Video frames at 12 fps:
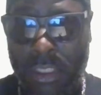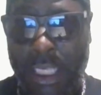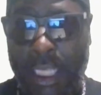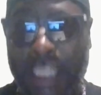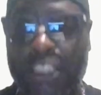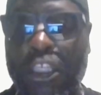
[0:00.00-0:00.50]

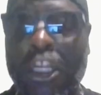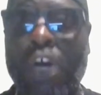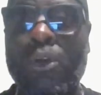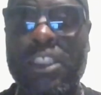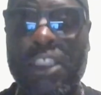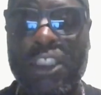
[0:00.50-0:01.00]
as
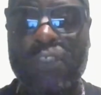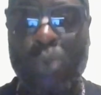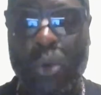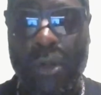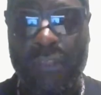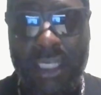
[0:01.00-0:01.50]
long as it's
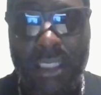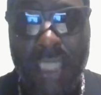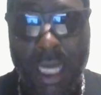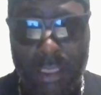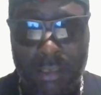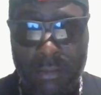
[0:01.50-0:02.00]
more than
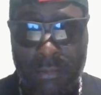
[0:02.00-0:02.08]
$1.